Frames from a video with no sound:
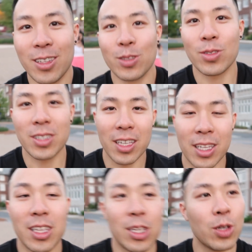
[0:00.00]
this was a
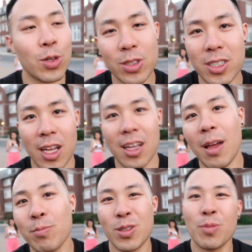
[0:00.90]
huge
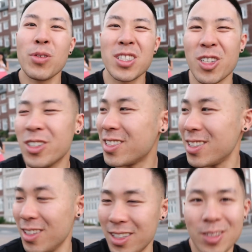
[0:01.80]
I'm pretty sure it's
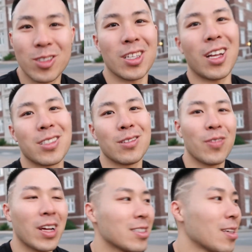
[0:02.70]
still a huge sausage
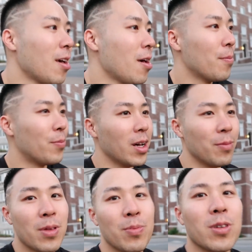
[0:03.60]
fest.
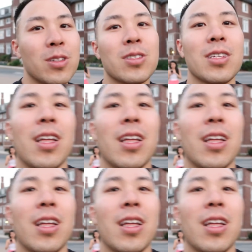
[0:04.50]
But people used to